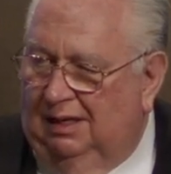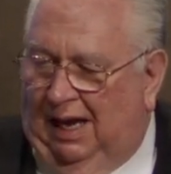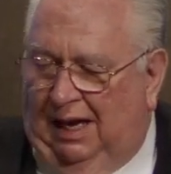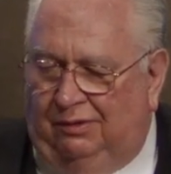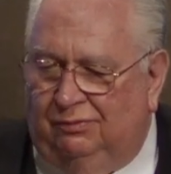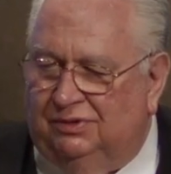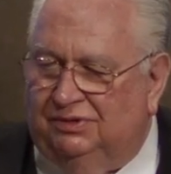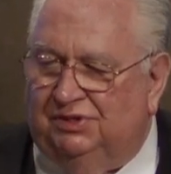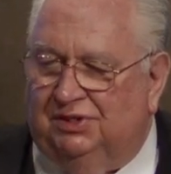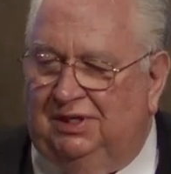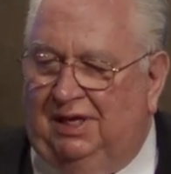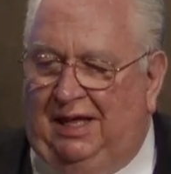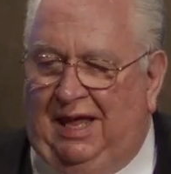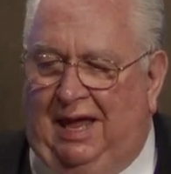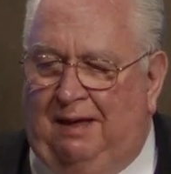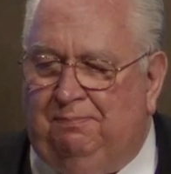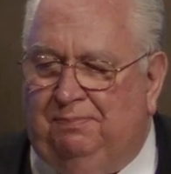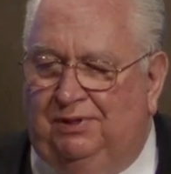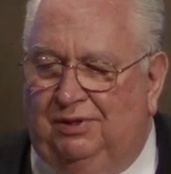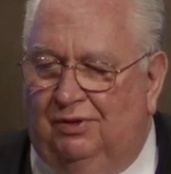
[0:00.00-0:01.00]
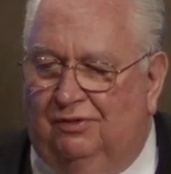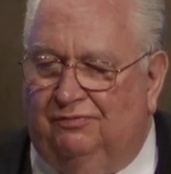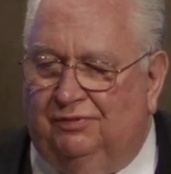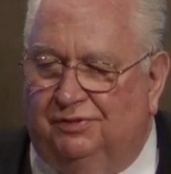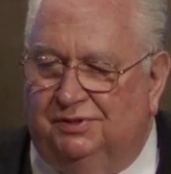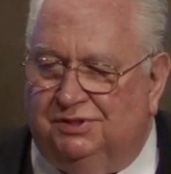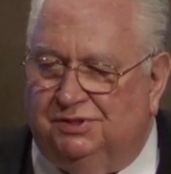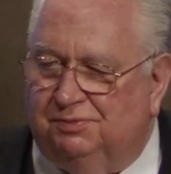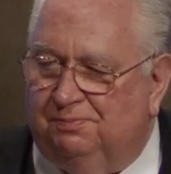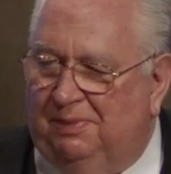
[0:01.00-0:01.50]
I wasn't happy
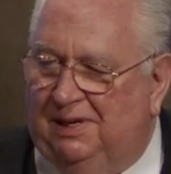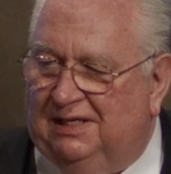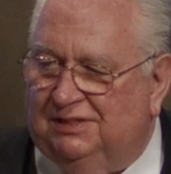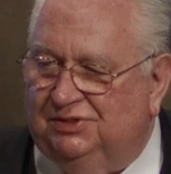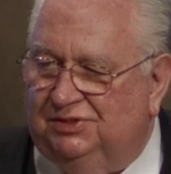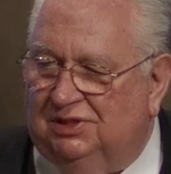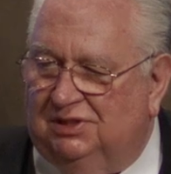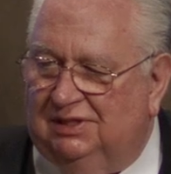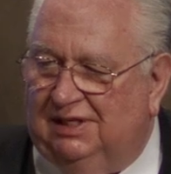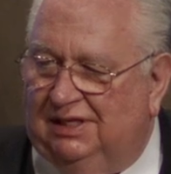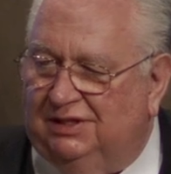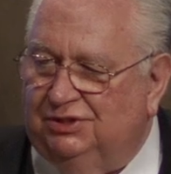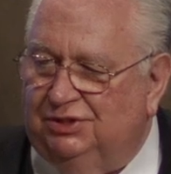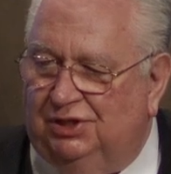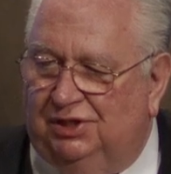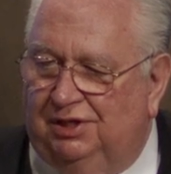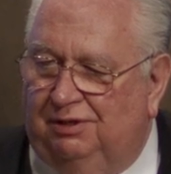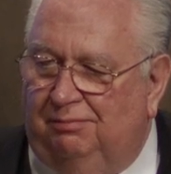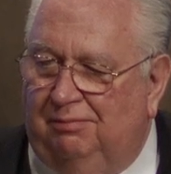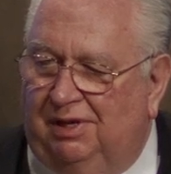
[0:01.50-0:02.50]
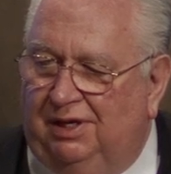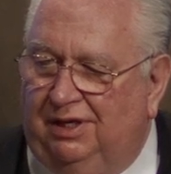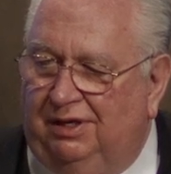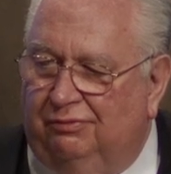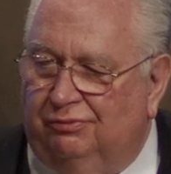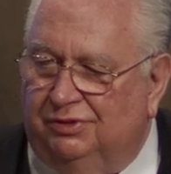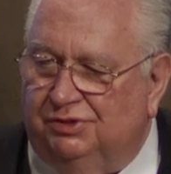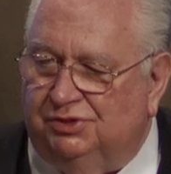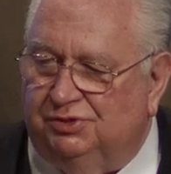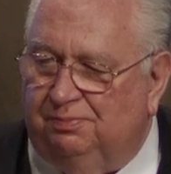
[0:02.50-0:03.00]
over this past election in
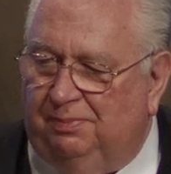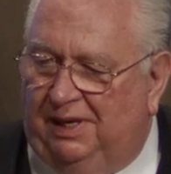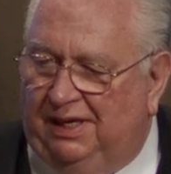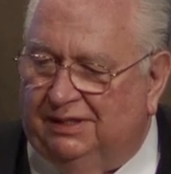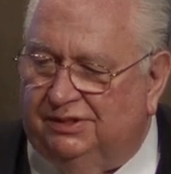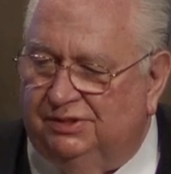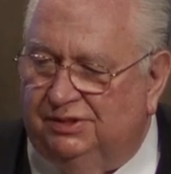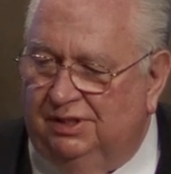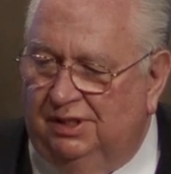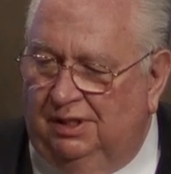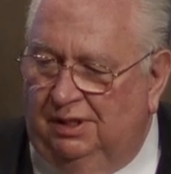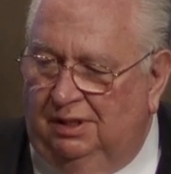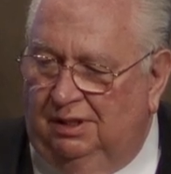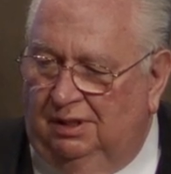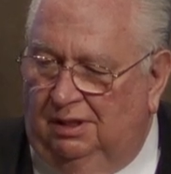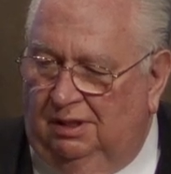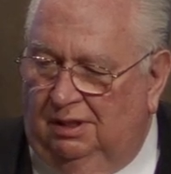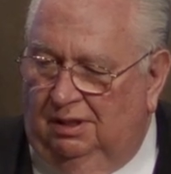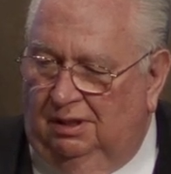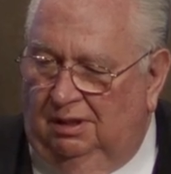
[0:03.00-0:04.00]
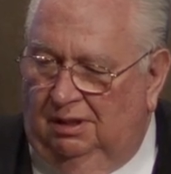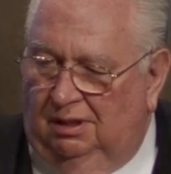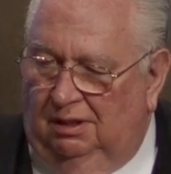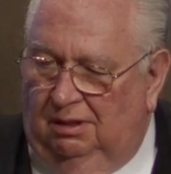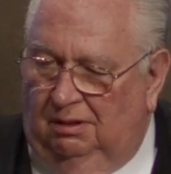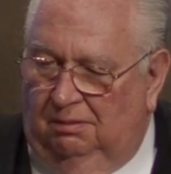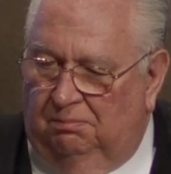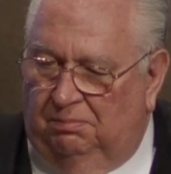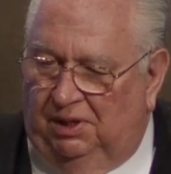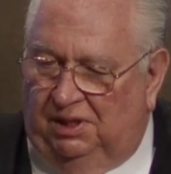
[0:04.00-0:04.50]
many respects,
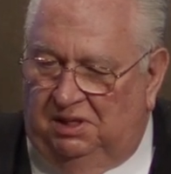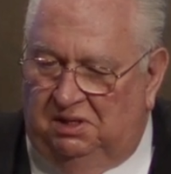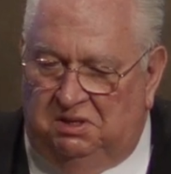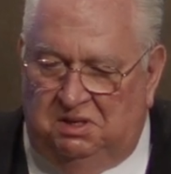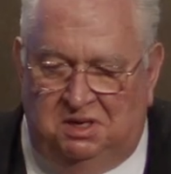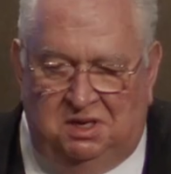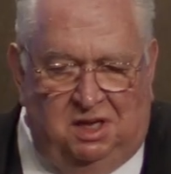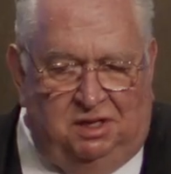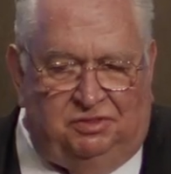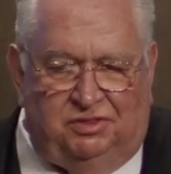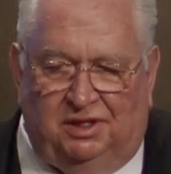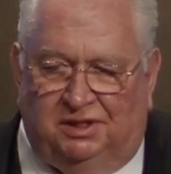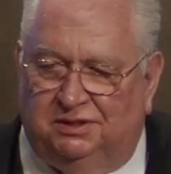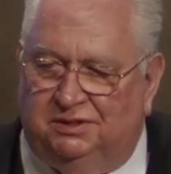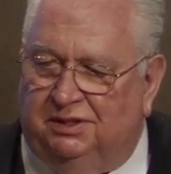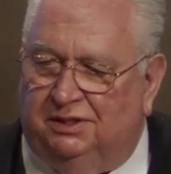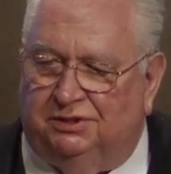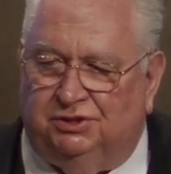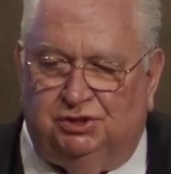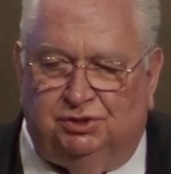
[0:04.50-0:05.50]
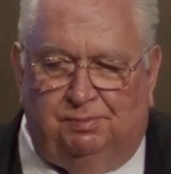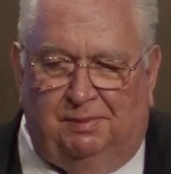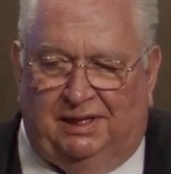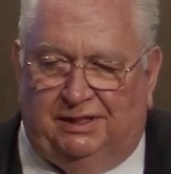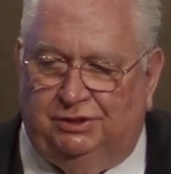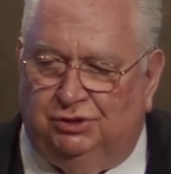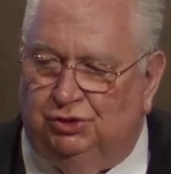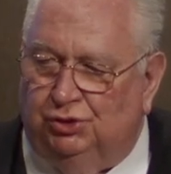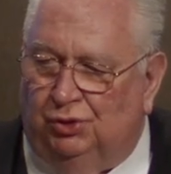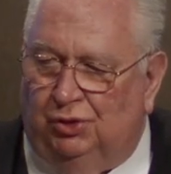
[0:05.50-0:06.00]
but nothing touched
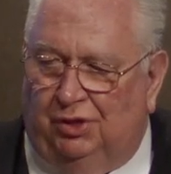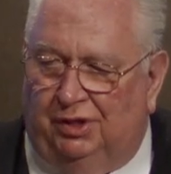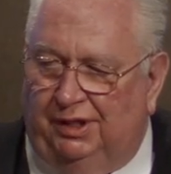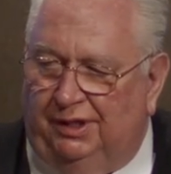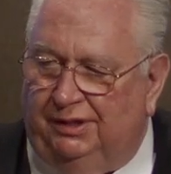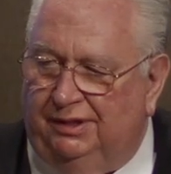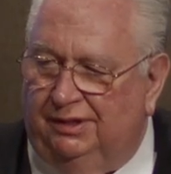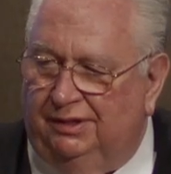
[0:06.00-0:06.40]
my joy.